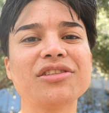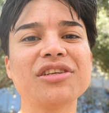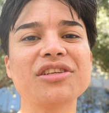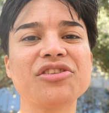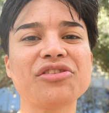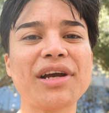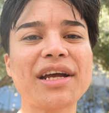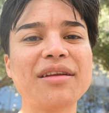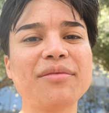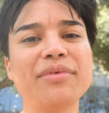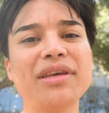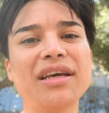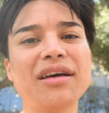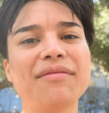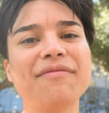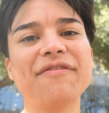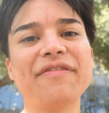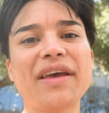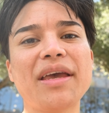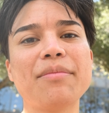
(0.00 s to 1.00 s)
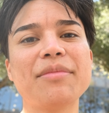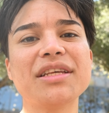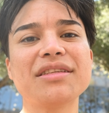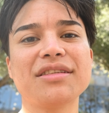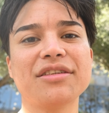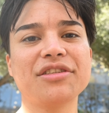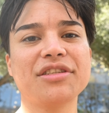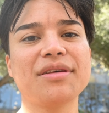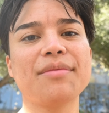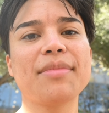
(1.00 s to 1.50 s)
to try to become
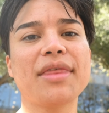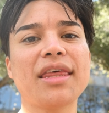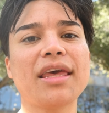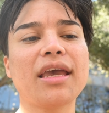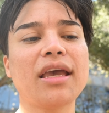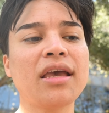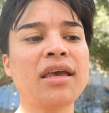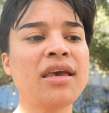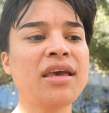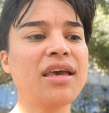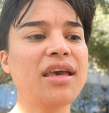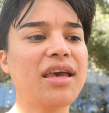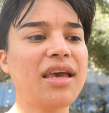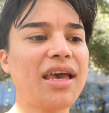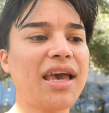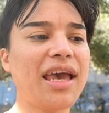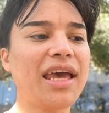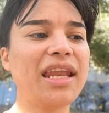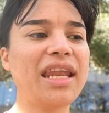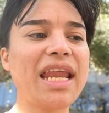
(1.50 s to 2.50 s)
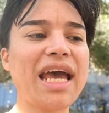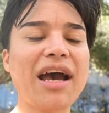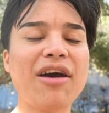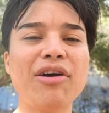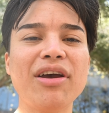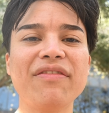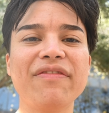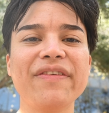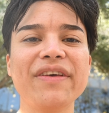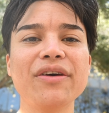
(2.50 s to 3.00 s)
famous or something. And now
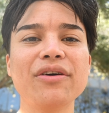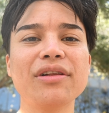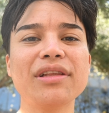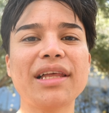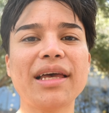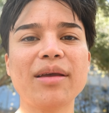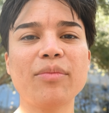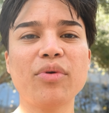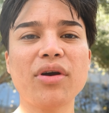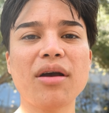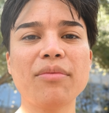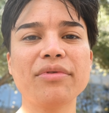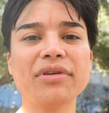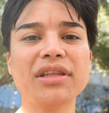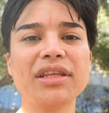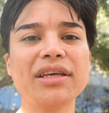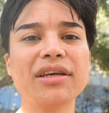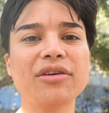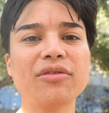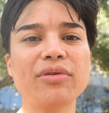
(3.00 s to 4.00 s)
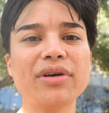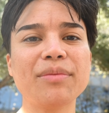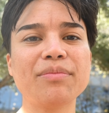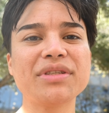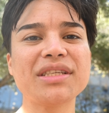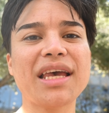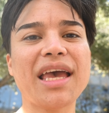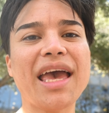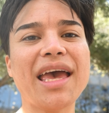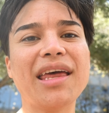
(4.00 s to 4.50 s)
I feel like properly
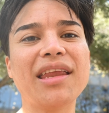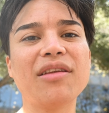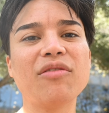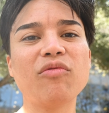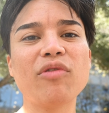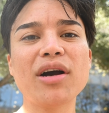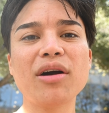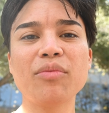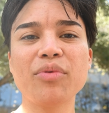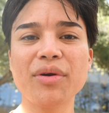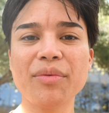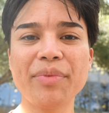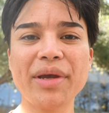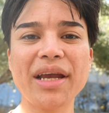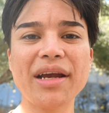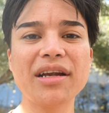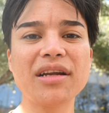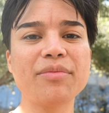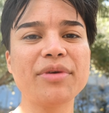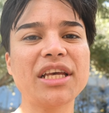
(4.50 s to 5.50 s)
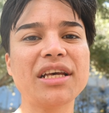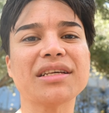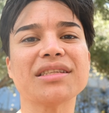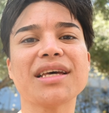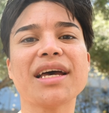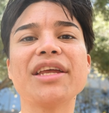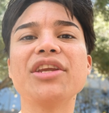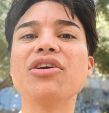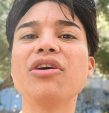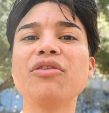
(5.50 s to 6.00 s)
equipped and well prepared because
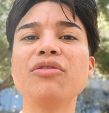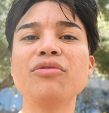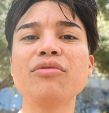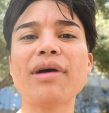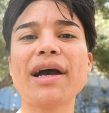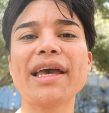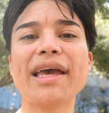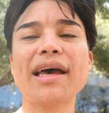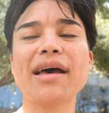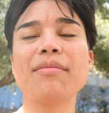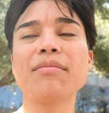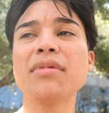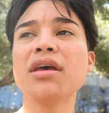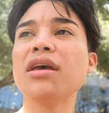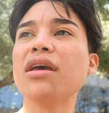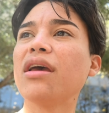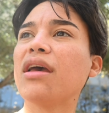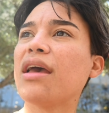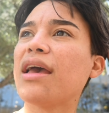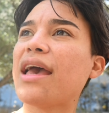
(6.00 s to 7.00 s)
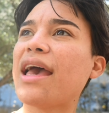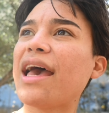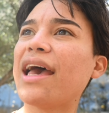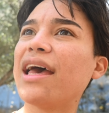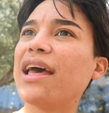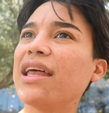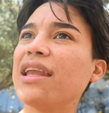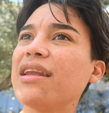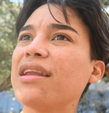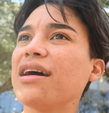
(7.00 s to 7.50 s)
I know who I am
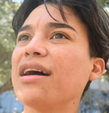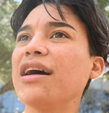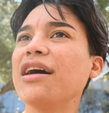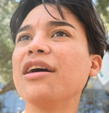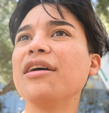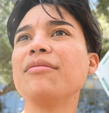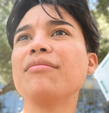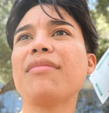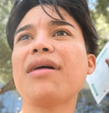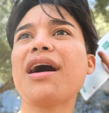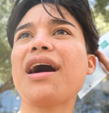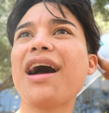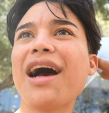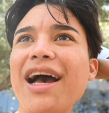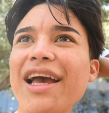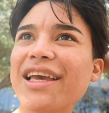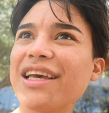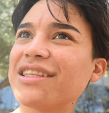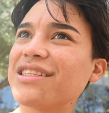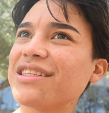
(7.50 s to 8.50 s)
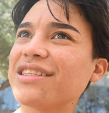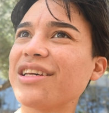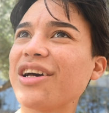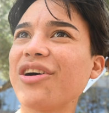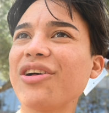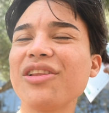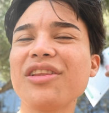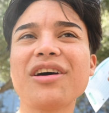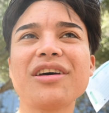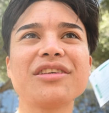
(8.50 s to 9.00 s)
and um, I get to
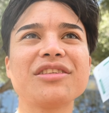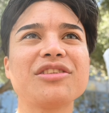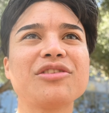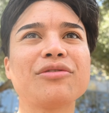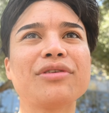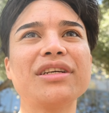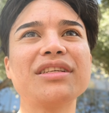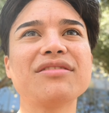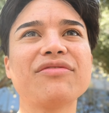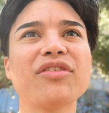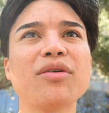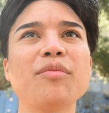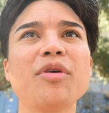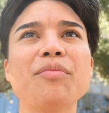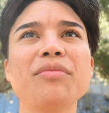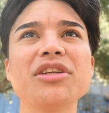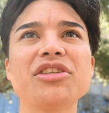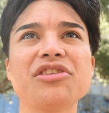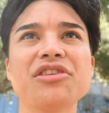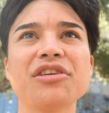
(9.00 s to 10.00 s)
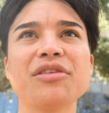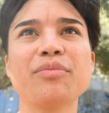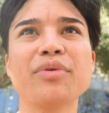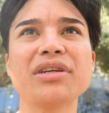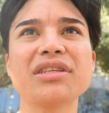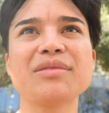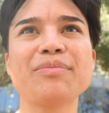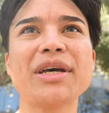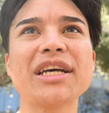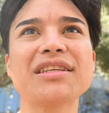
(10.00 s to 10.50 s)
tell a lot of stories from a mature
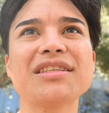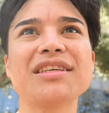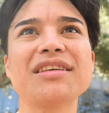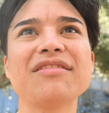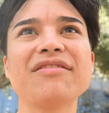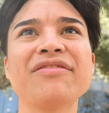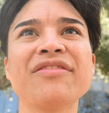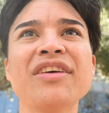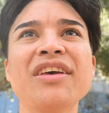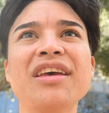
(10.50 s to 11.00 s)
perspective,